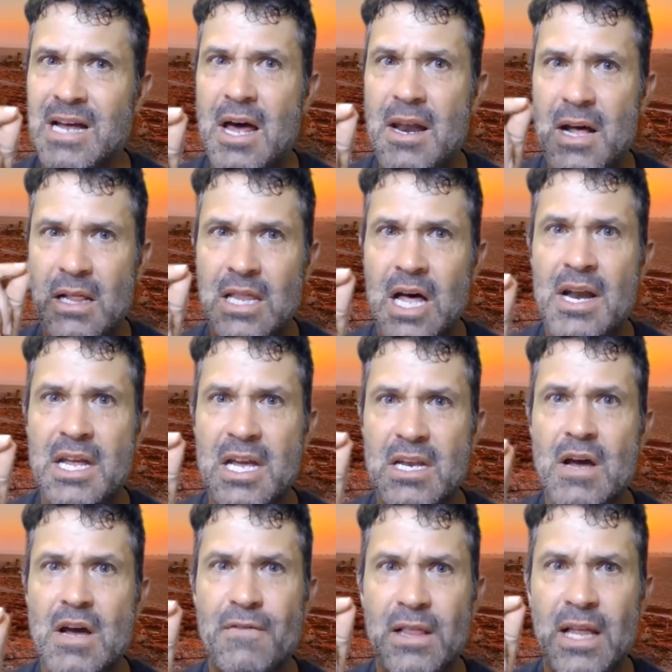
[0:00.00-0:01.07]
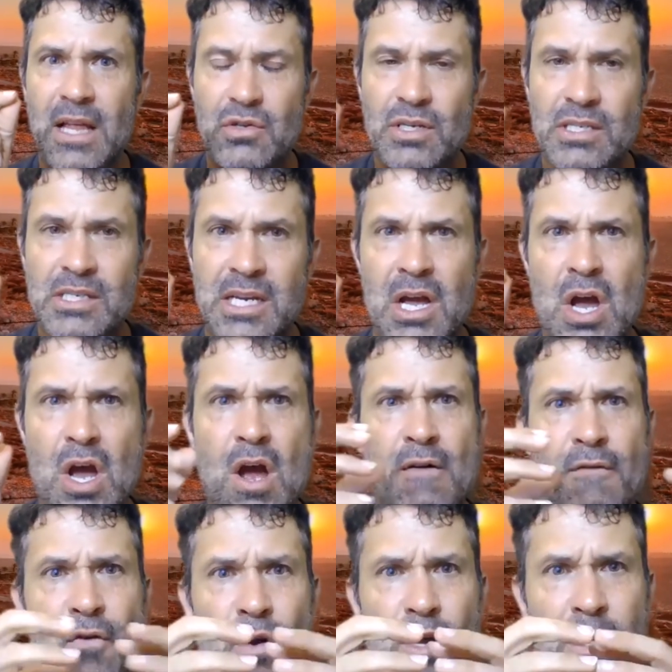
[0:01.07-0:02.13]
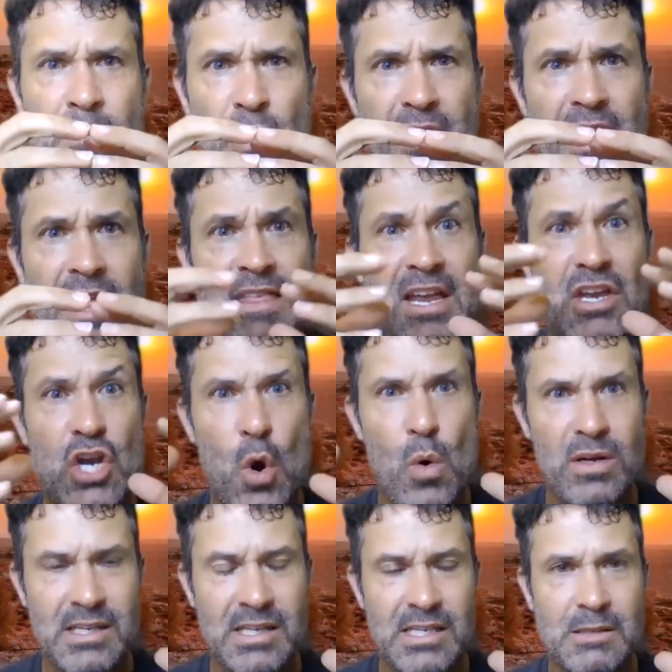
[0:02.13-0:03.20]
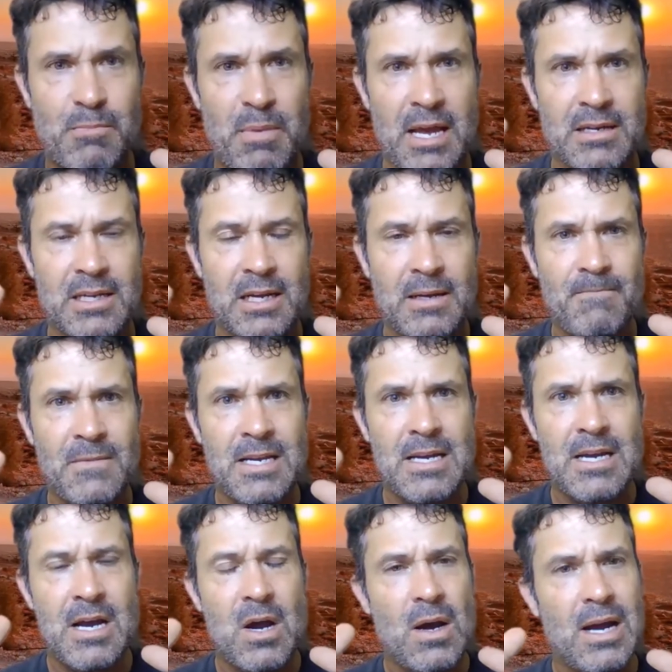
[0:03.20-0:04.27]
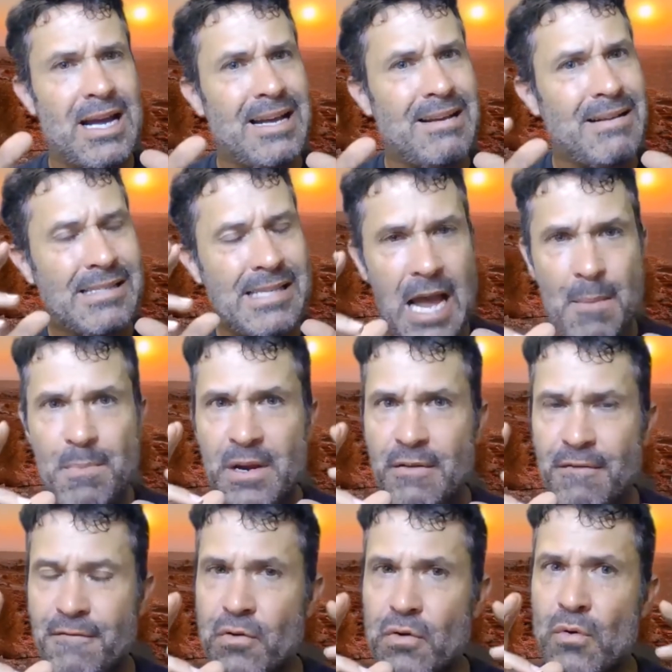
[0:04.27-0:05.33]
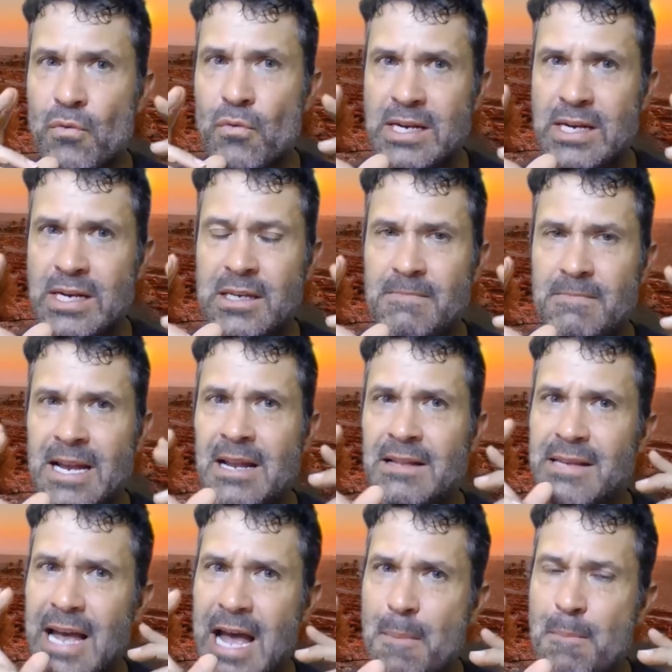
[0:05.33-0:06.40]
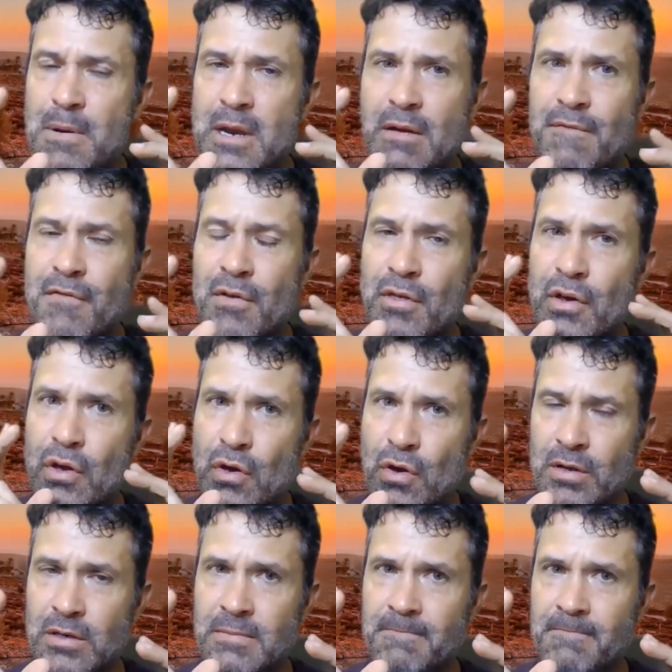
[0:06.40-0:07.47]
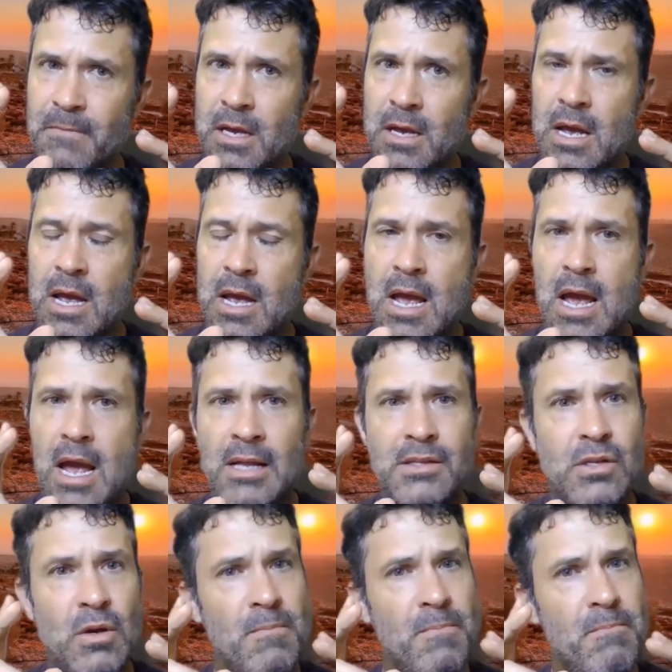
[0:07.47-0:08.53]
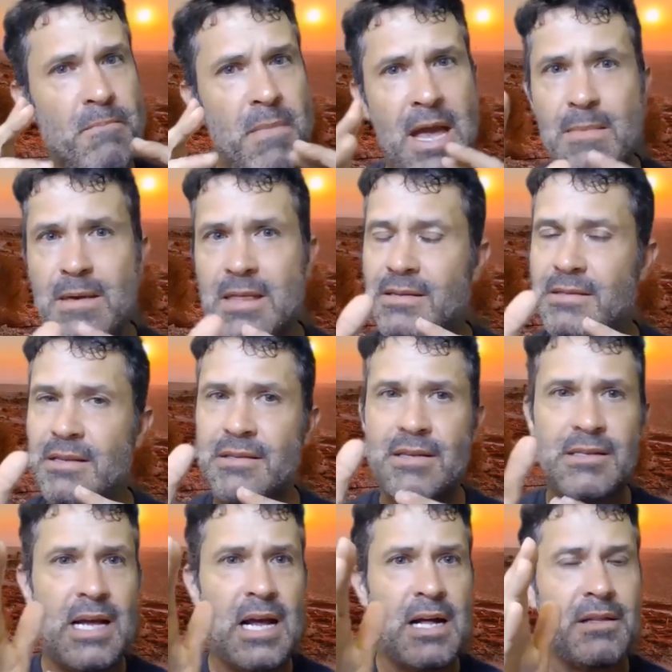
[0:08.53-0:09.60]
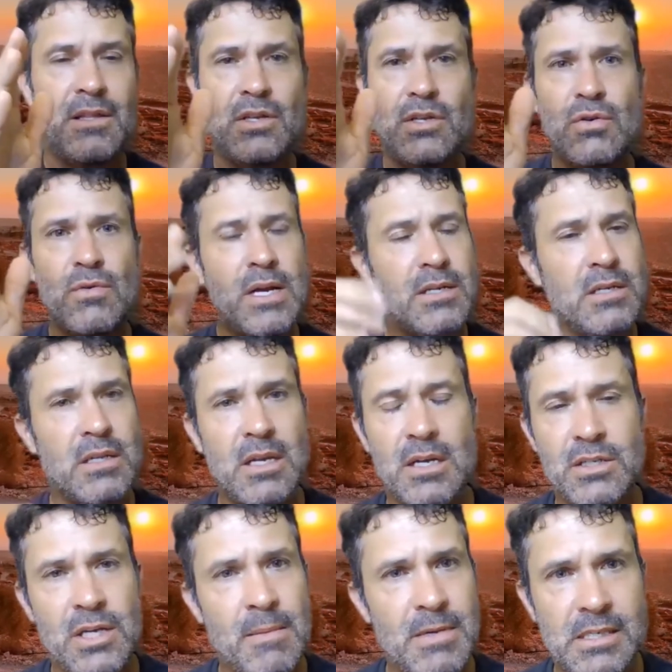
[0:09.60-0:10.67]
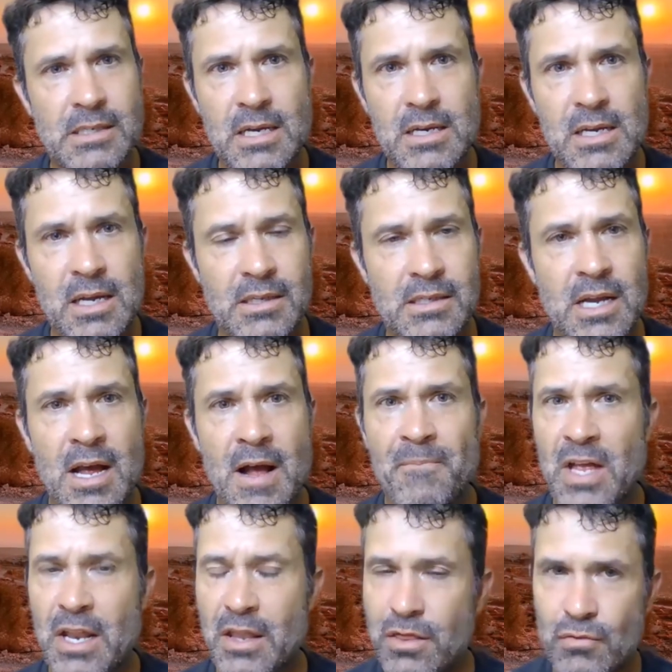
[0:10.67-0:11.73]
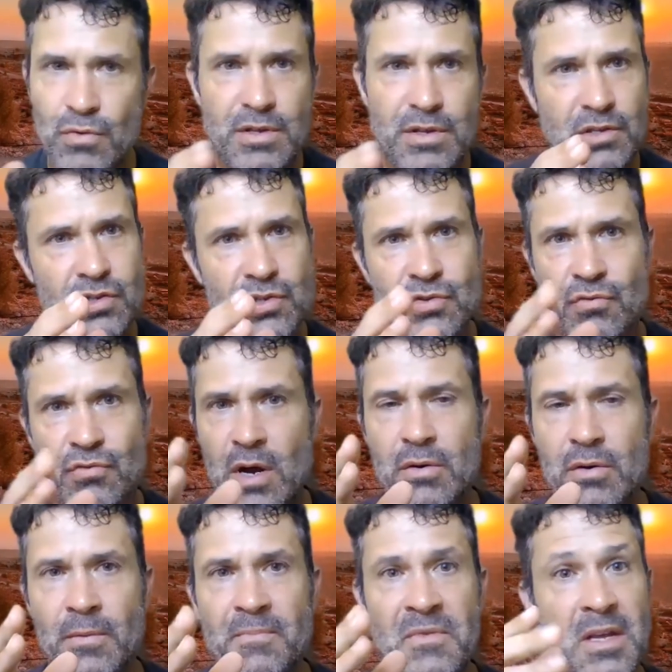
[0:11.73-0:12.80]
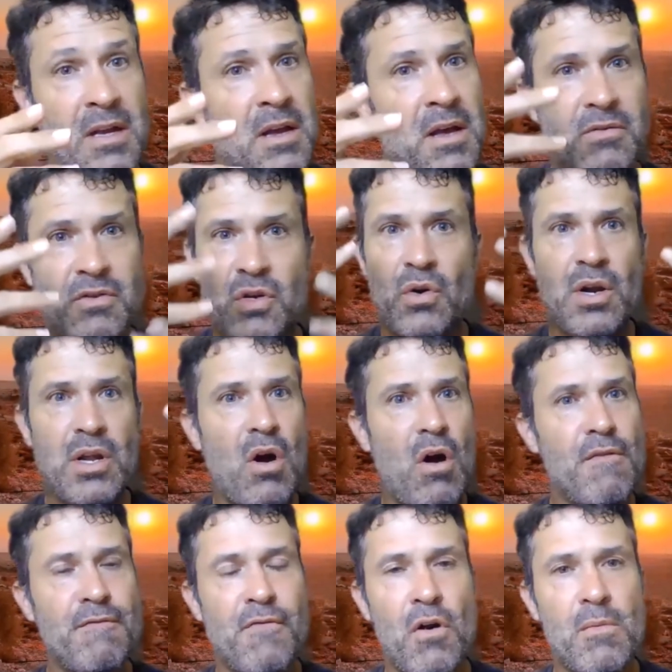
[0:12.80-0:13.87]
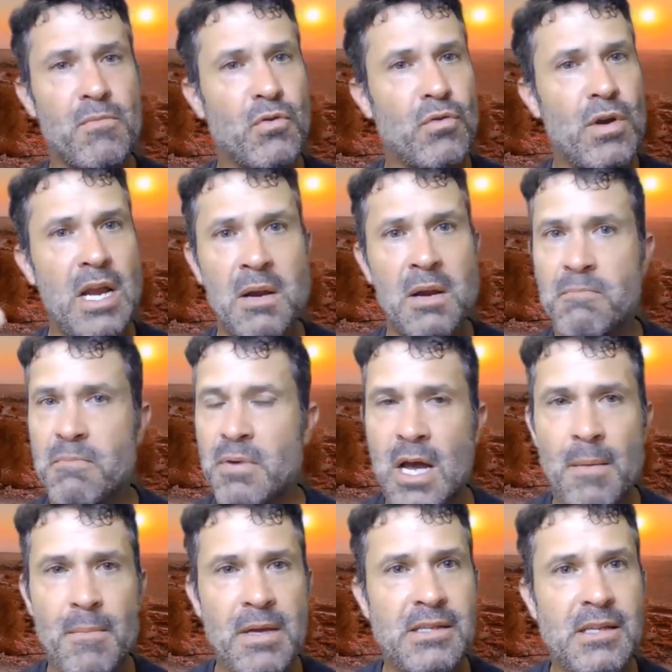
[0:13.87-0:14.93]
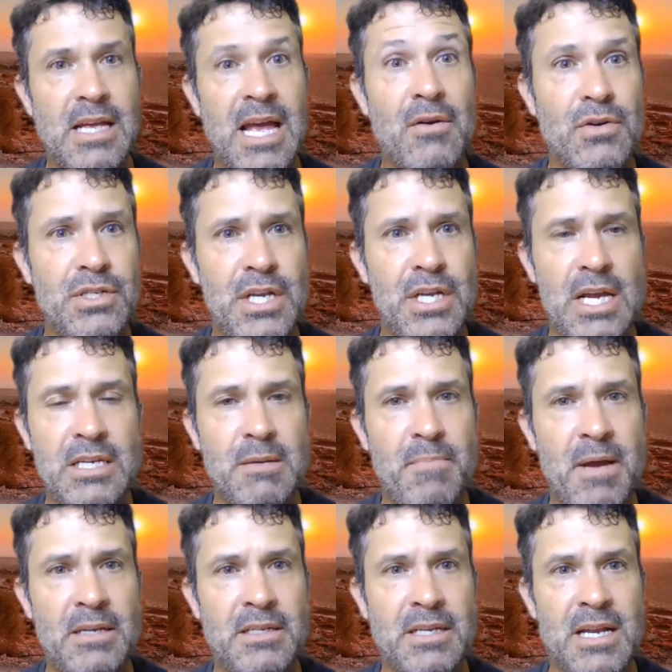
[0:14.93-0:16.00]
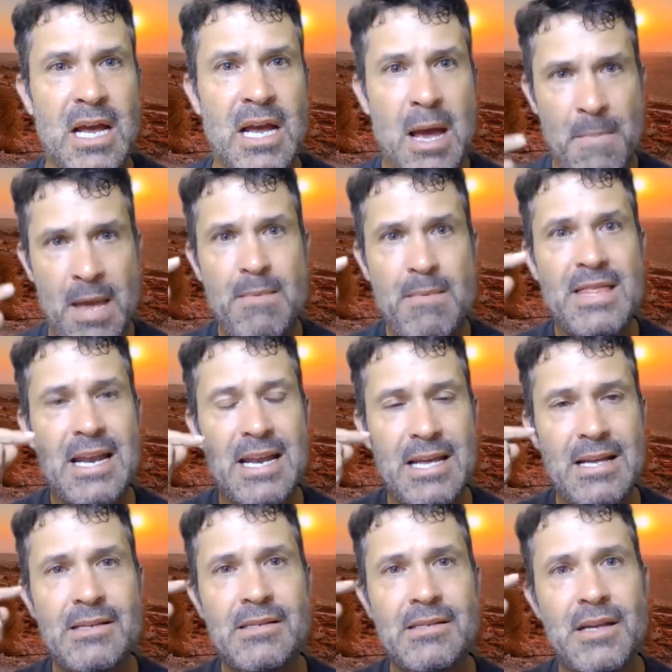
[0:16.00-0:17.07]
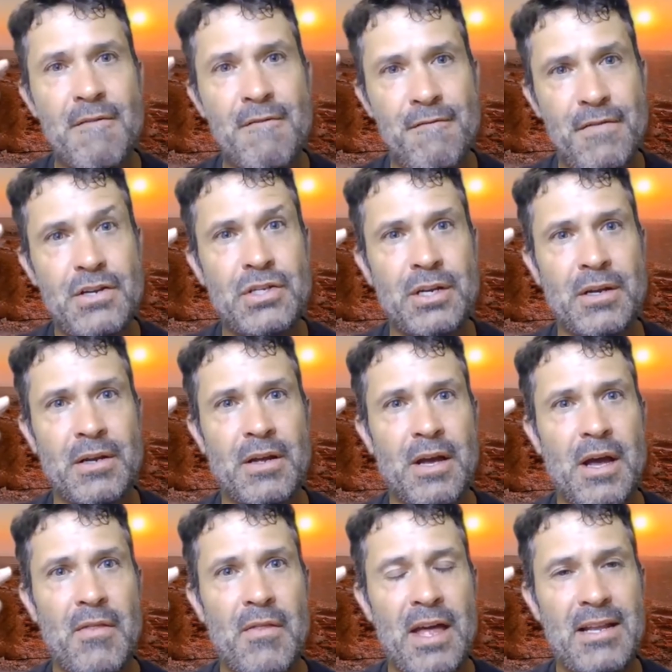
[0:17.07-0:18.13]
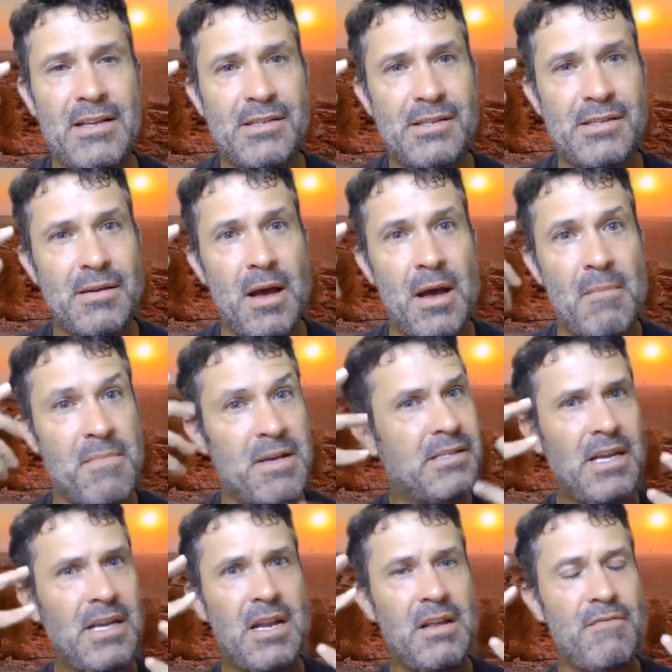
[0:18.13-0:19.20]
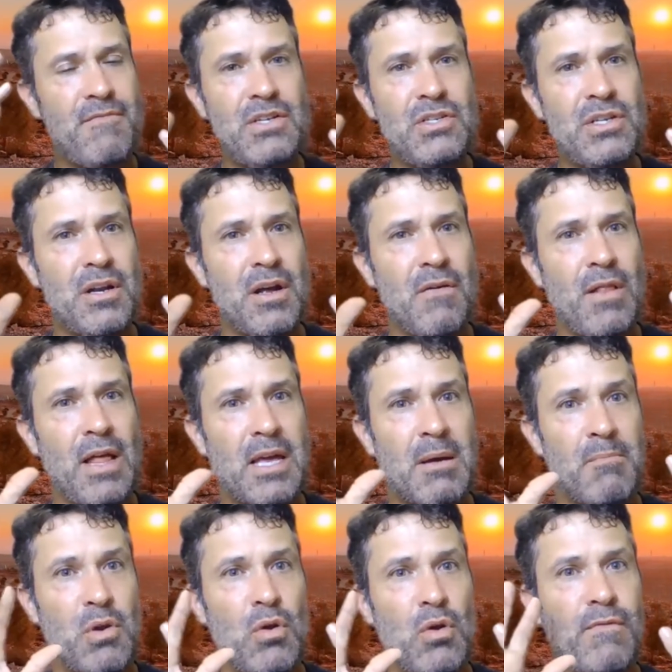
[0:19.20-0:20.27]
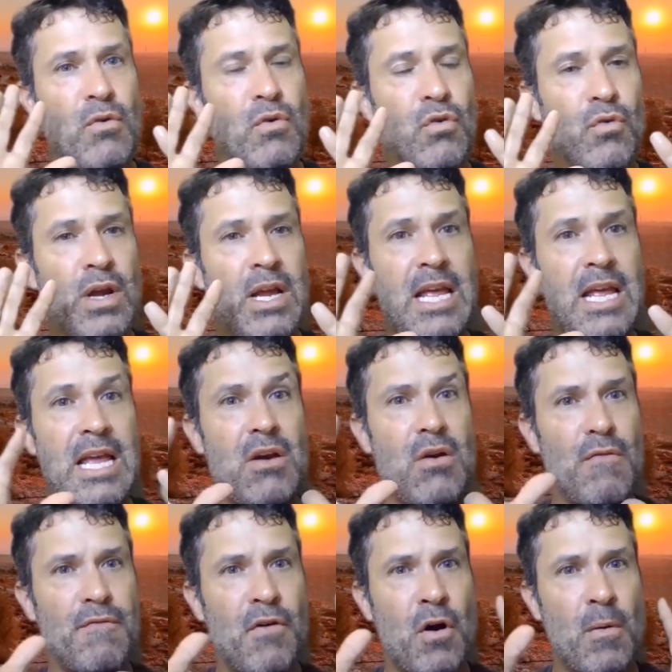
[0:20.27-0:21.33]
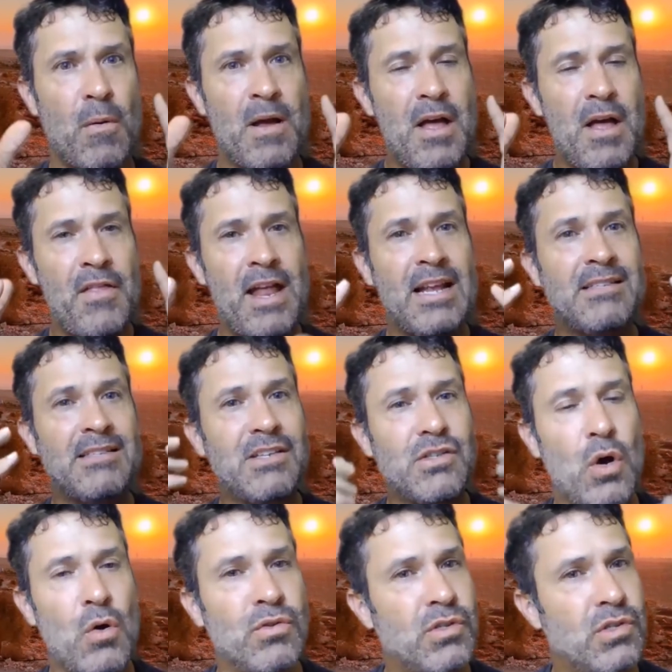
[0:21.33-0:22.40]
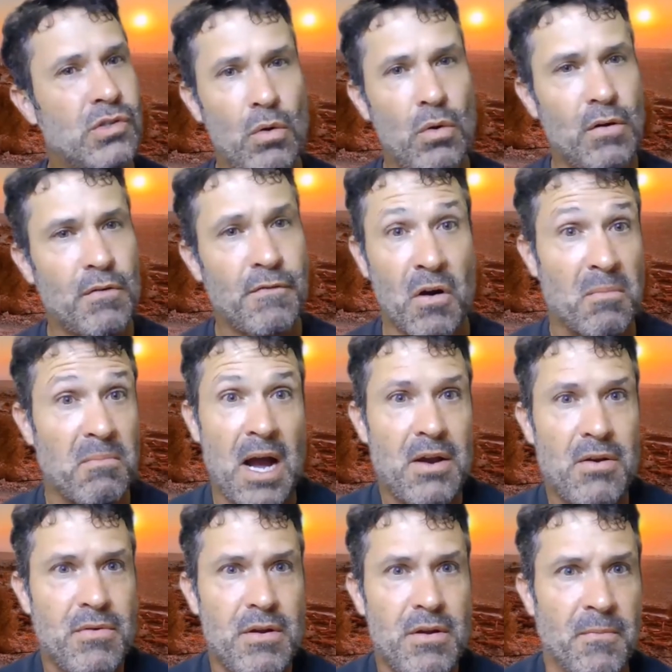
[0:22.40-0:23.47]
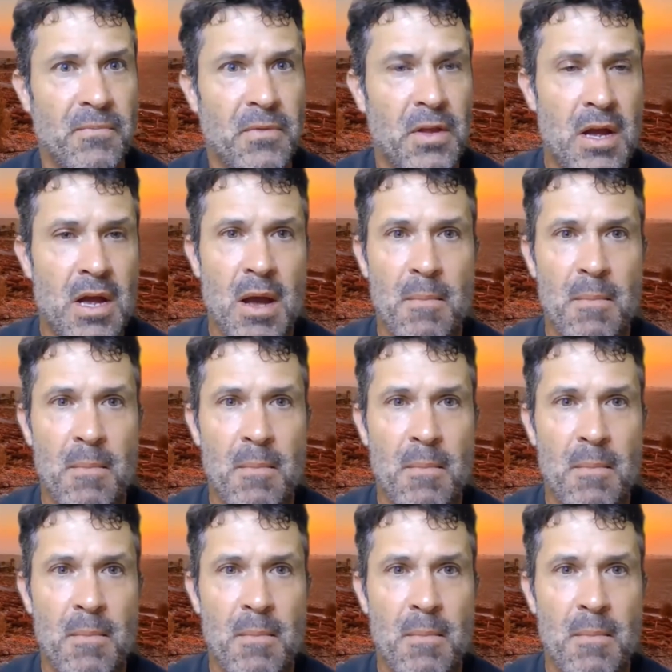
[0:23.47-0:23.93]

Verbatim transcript: is not allotting enough electricity for a community that they know is expanding it's happening for a reason and it's happening for the good and so maybe this is exactly the direction that Hashem is sending us that through this struggle, turning our farm green, becoming energy independent, maybe that is a vision that is a messianic vision of like a beautiful green eco farm that has its own solar farm. I don't know.